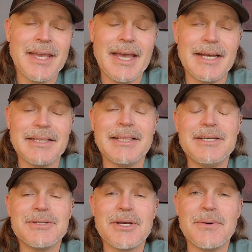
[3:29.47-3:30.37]
at
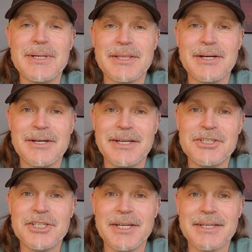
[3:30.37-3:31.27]
least go in there and
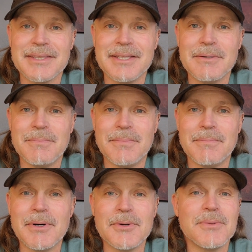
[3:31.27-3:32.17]
check that
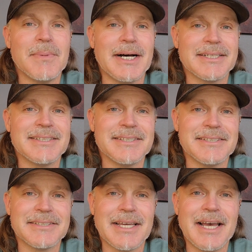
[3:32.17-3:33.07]
both
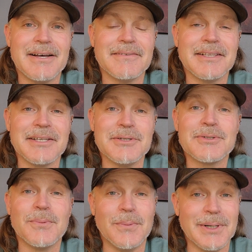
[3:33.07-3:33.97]
boxes have at
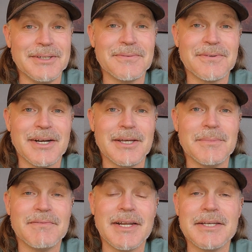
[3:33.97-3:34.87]
least one frame
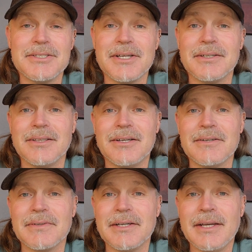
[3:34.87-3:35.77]
of nice young
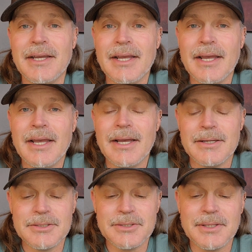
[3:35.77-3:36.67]
larvae.
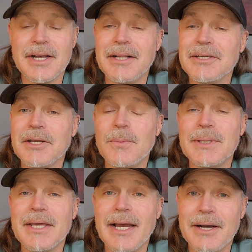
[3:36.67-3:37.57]
So the colony
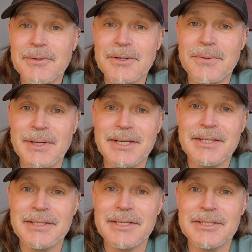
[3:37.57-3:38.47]
without a
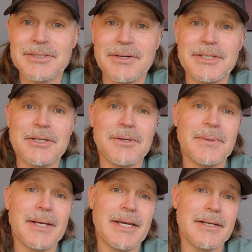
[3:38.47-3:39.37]
queen is going to go
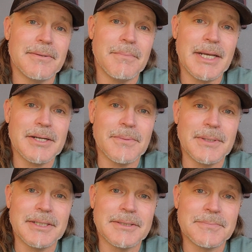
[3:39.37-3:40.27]
ahead and make
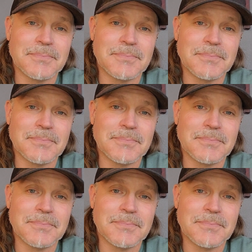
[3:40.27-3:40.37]
one.